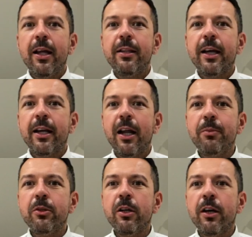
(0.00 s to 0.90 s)
They can help
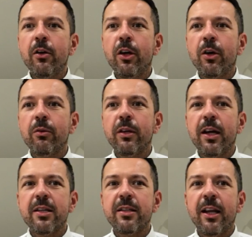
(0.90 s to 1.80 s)
you to get a loan
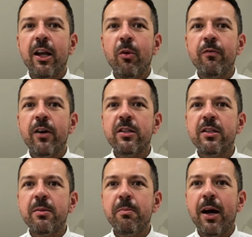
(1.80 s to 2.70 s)
as they allow
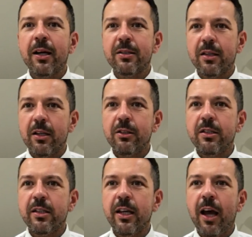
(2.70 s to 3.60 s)
investors and banks to
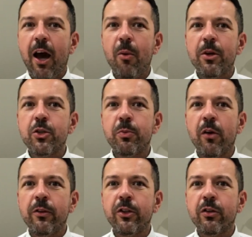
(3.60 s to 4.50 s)
see how much
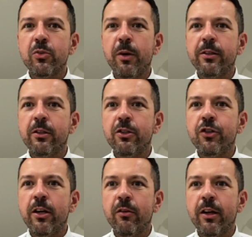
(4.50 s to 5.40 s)
profit you're expected to
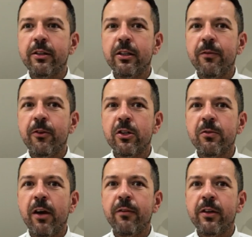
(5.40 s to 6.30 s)
generate in the first
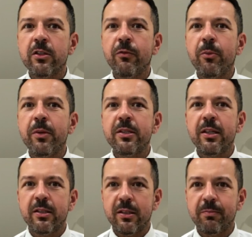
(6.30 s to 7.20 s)
5 years of your
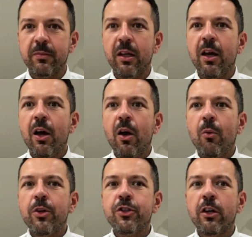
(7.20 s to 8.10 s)
business,
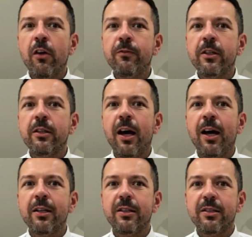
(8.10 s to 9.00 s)
which are often the
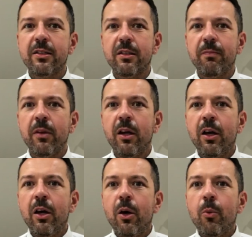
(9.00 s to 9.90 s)
hardest.
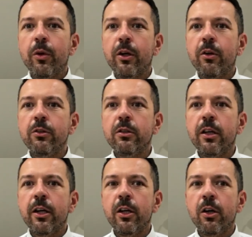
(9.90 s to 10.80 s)
We are going to
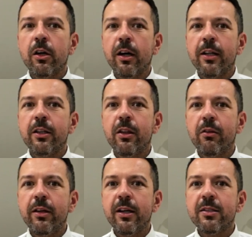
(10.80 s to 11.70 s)
take a look at the
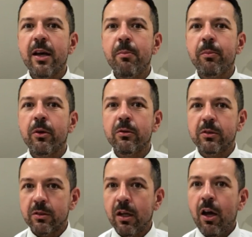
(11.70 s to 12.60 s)
3
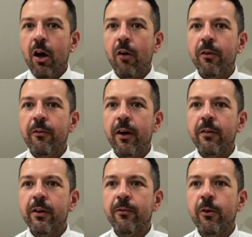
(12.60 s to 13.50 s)
examples of a
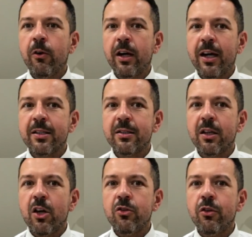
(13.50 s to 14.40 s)
5-year forecast
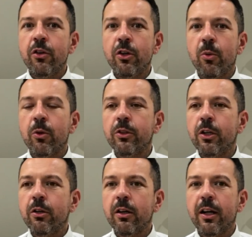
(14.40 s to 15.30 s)
so you know what they
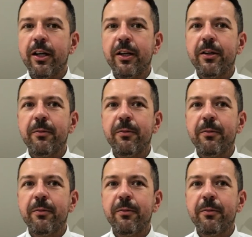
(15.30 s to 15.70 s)
look like,